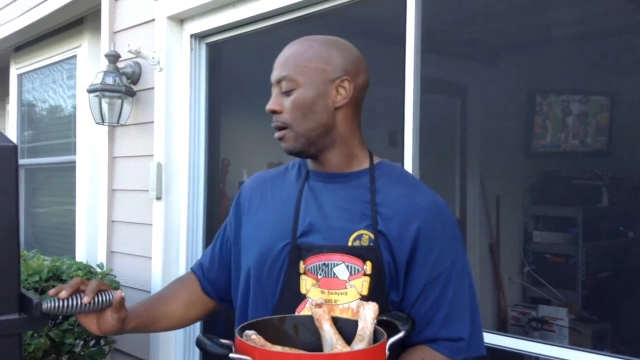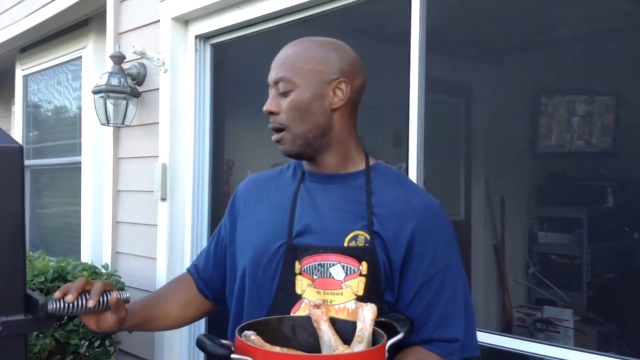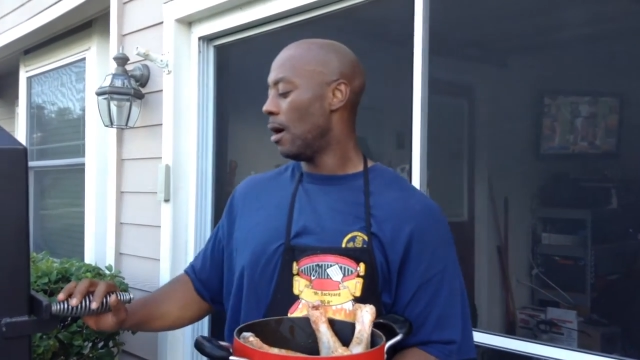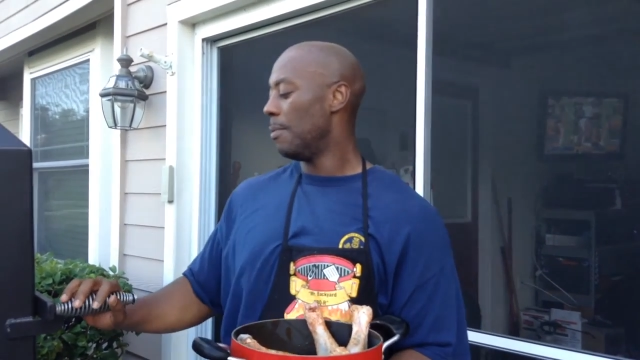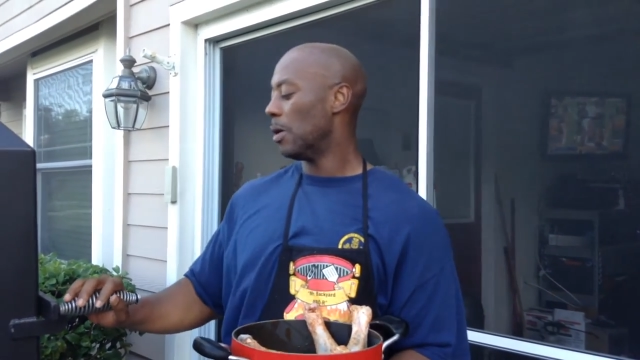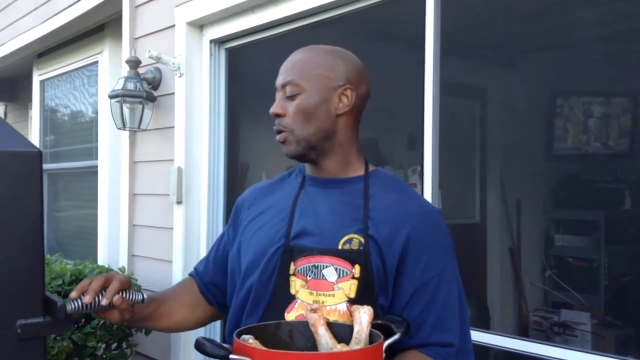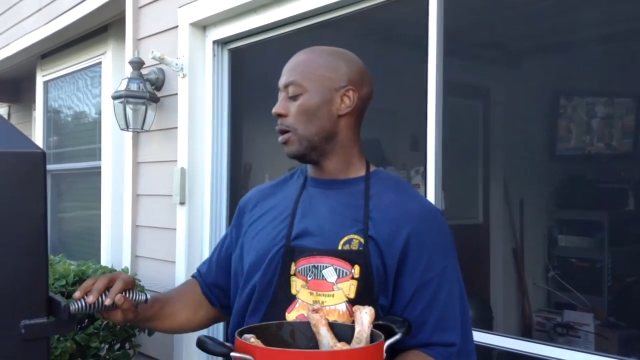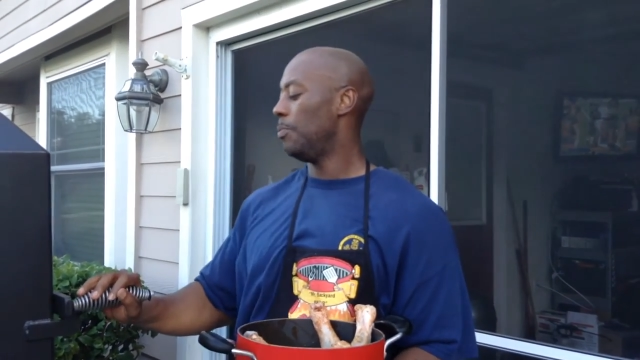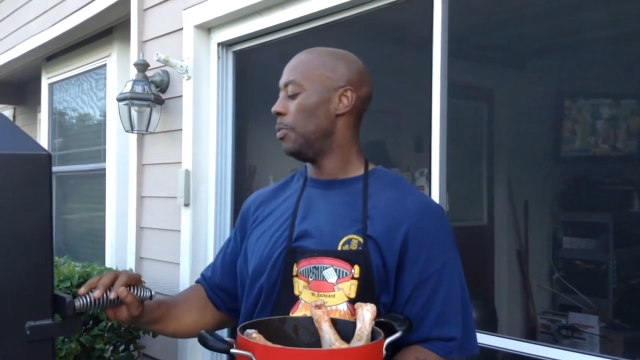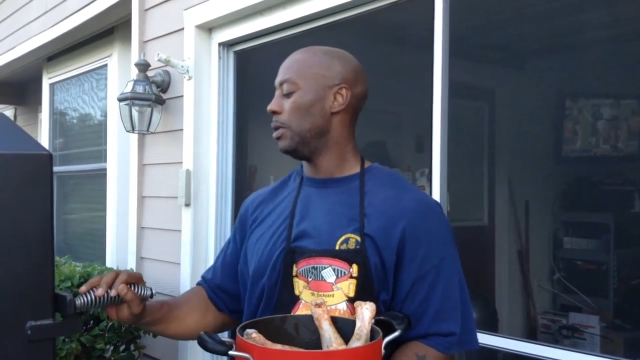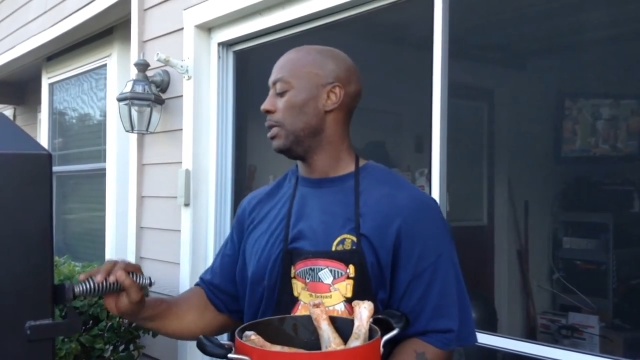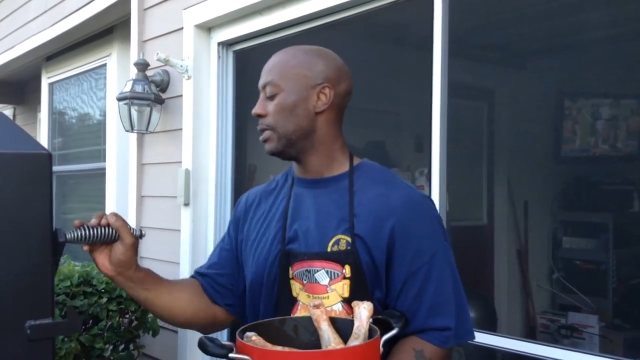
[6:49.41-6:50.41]
Uh, I'm gonna go ahead and
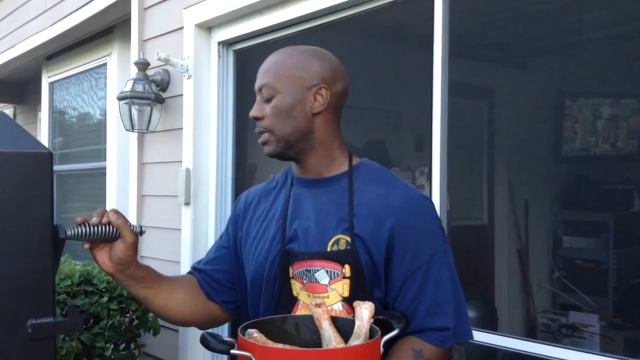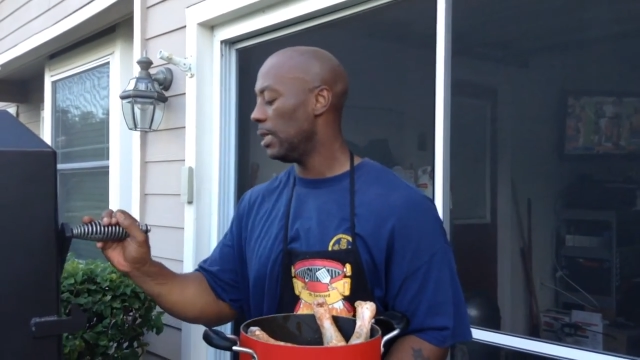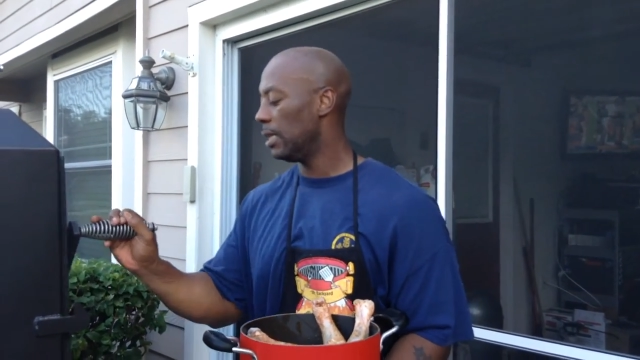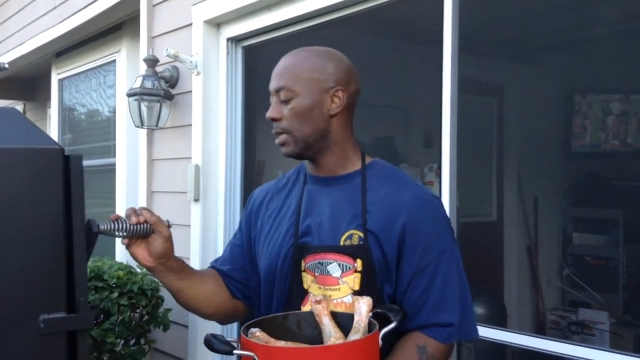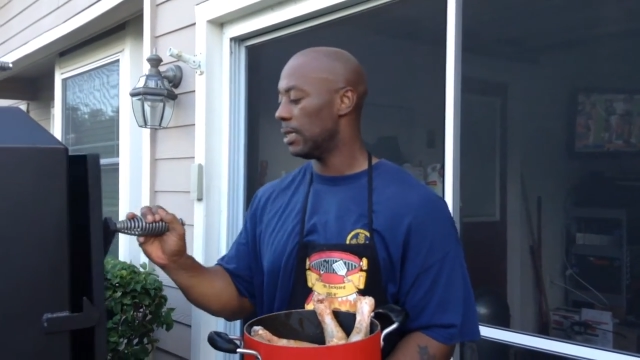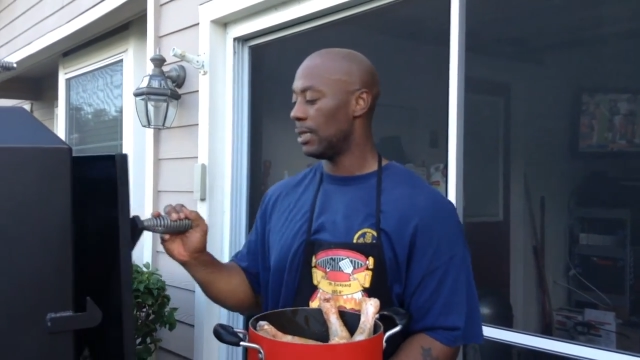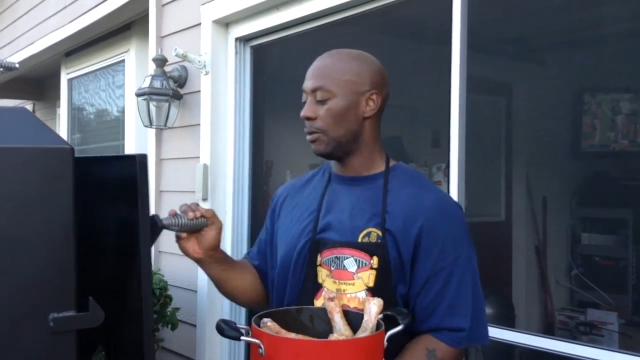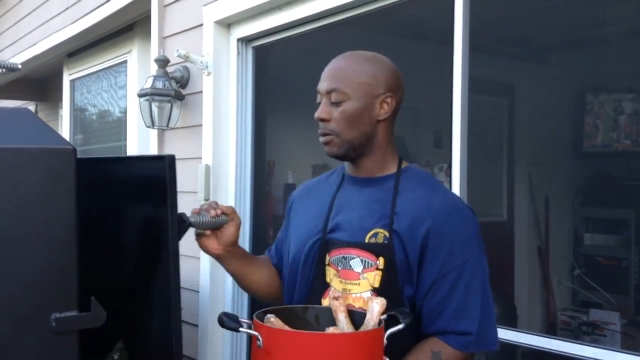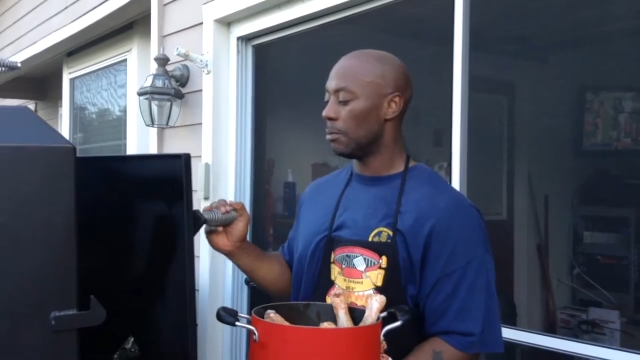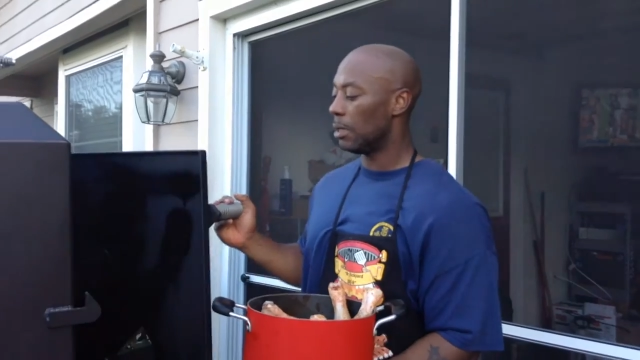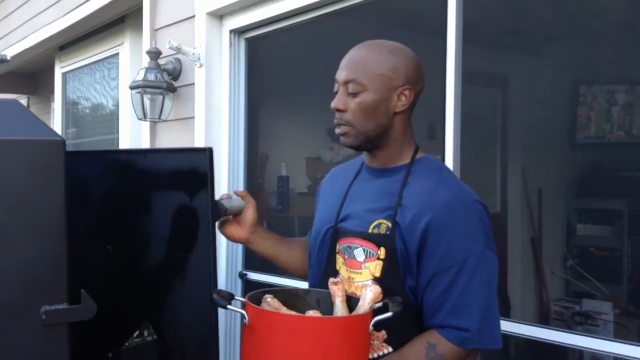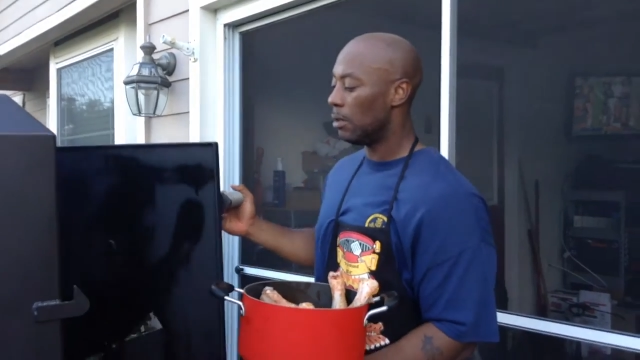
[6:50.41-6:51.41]
put these in because I
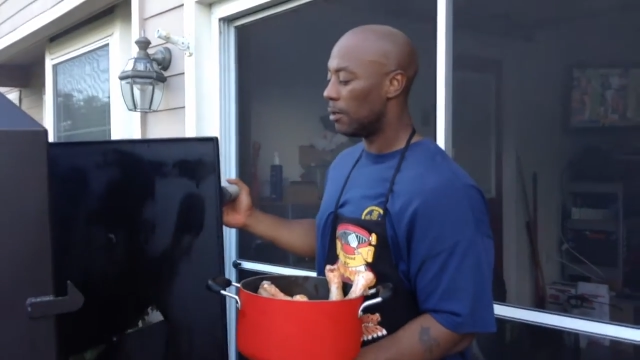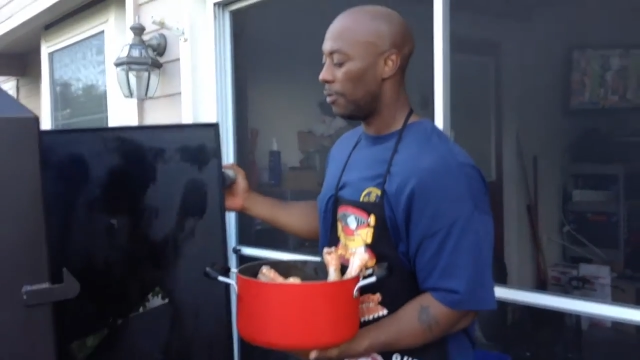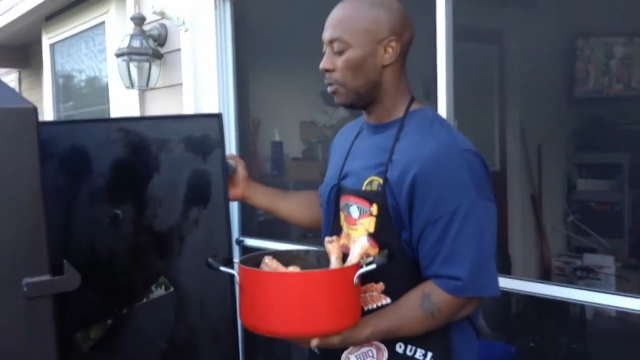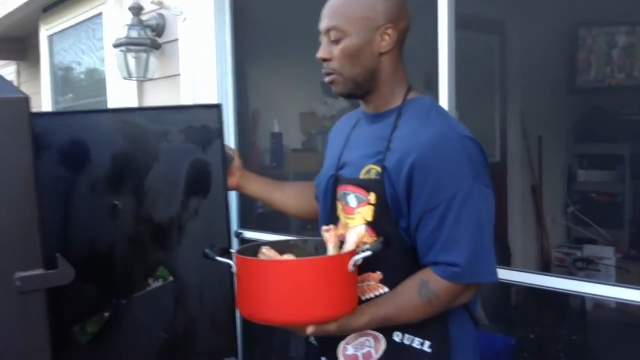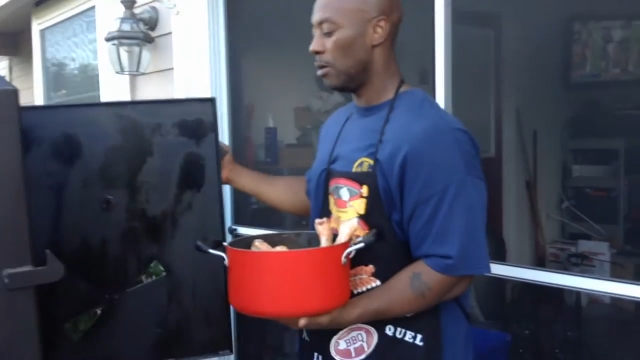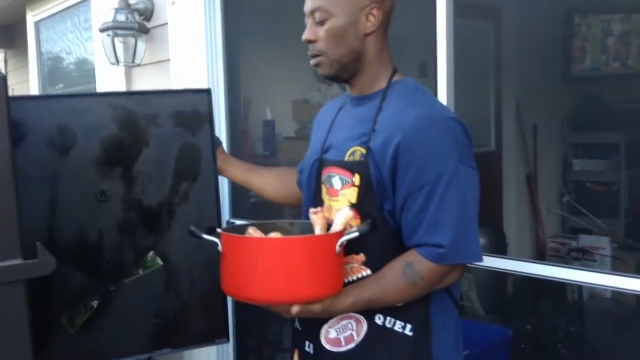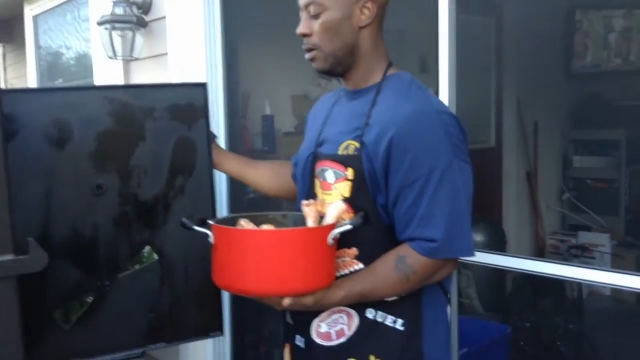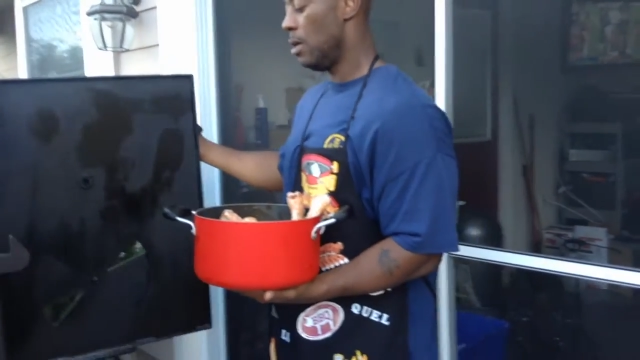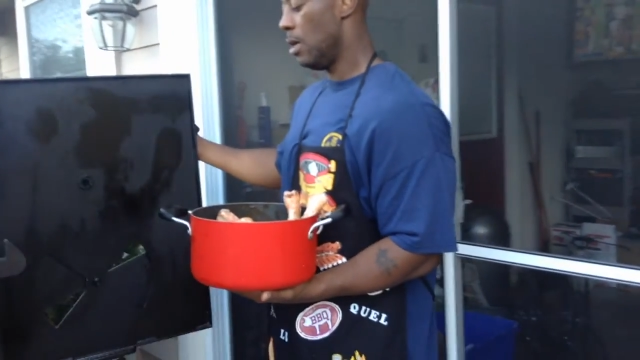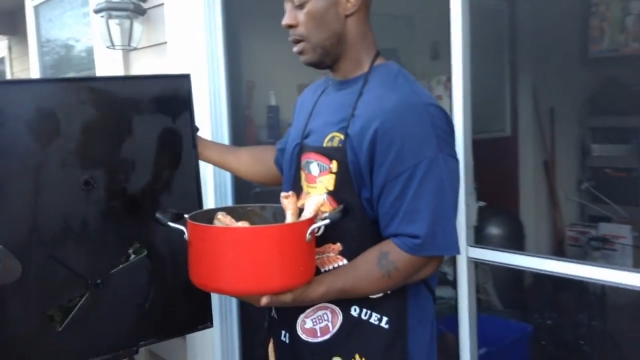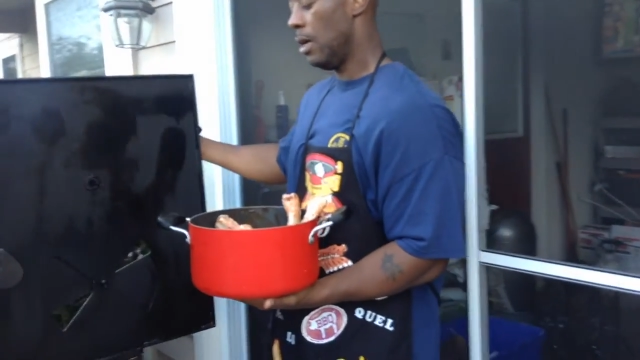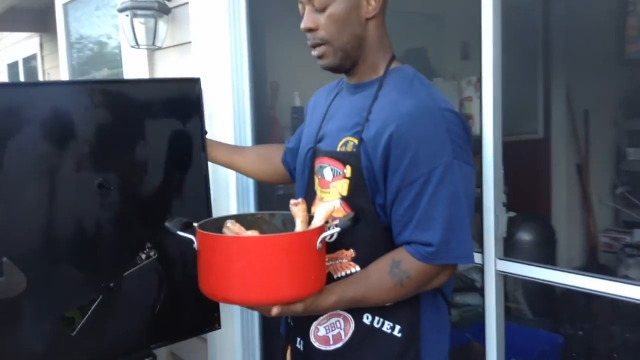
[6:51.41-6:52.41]
want them to cook for
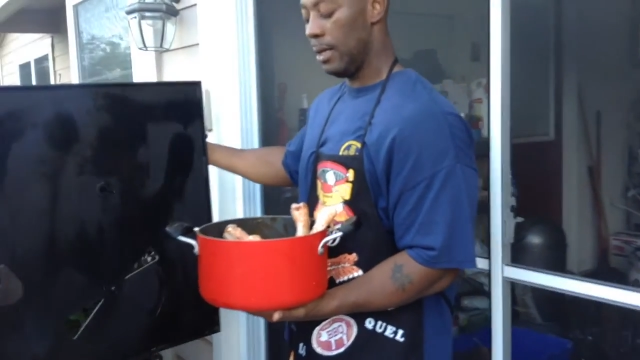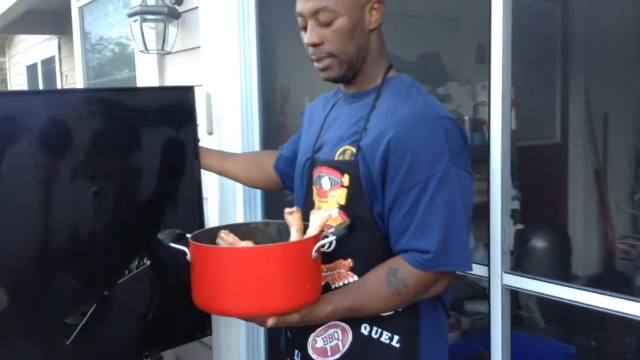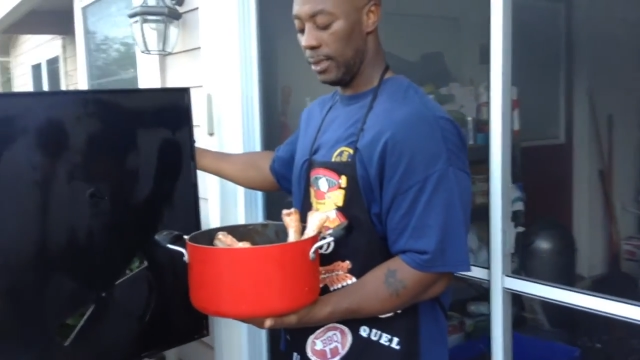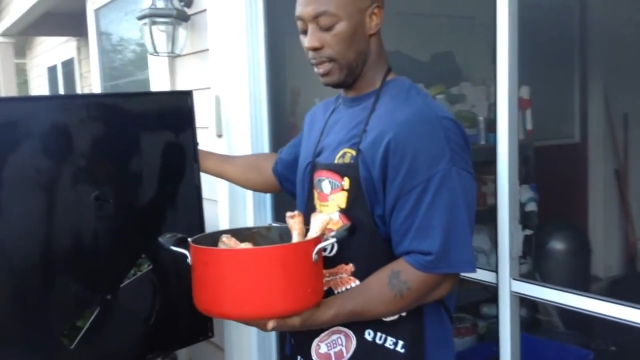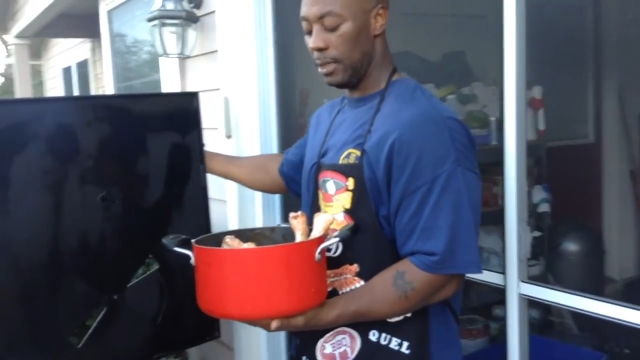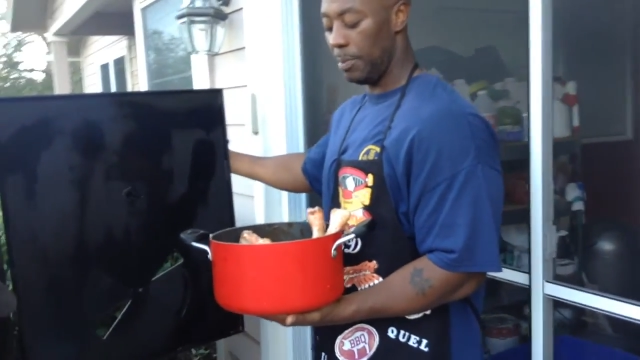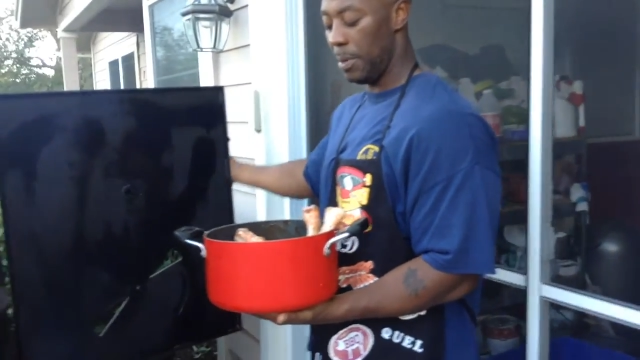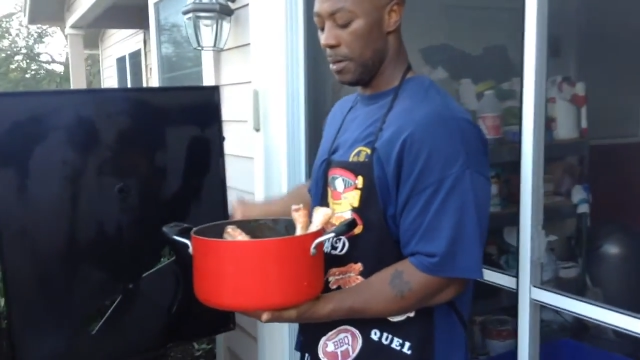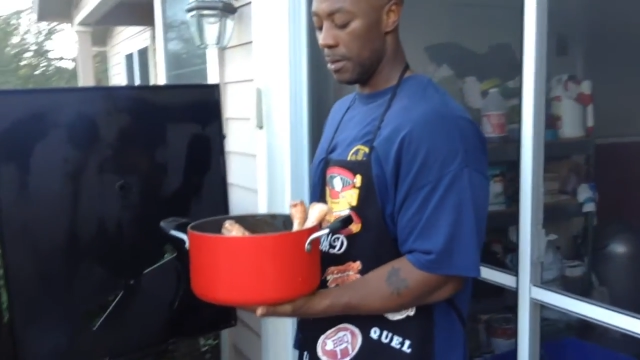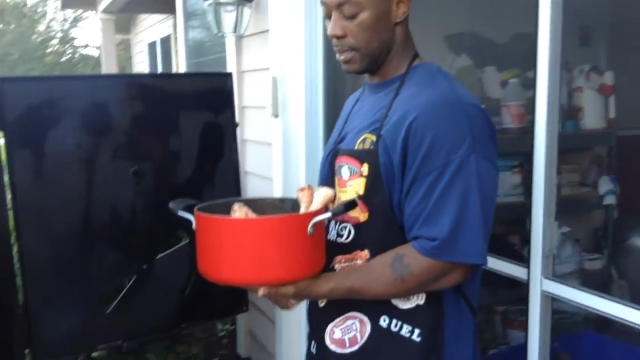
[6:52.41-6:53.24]
an extended period